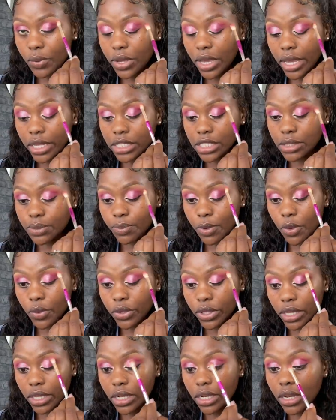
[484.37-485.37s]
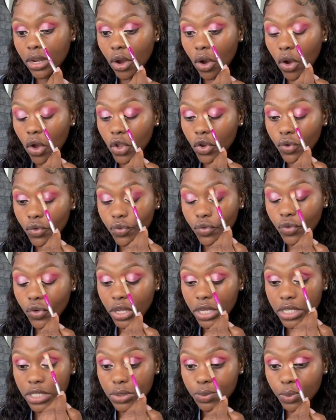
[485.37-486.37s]
we had spoken on
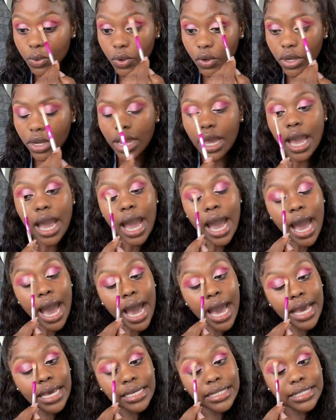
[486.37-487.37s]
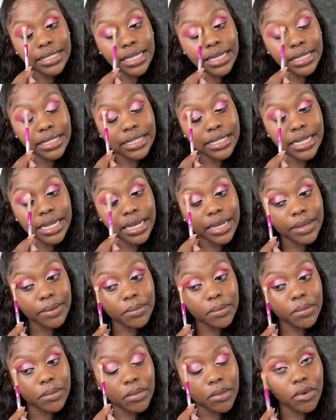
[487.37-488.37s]
Facebook, I sent
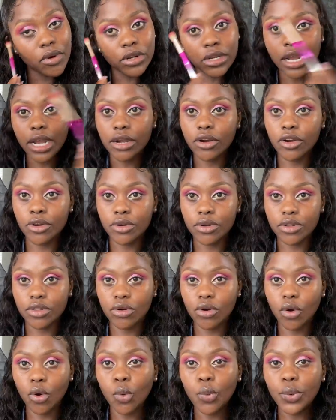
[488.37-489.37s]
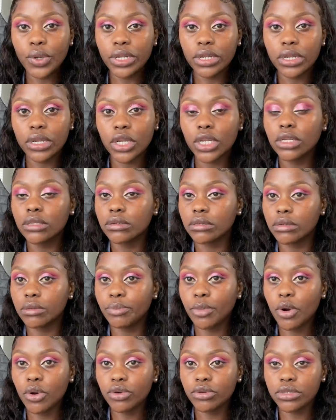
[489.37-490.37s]
him on like on the open
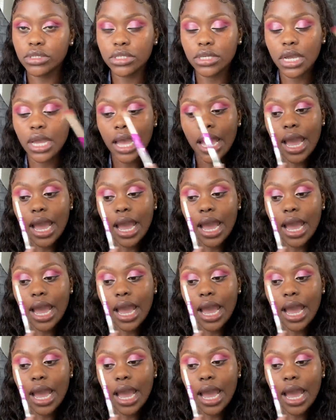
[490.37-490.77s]
post.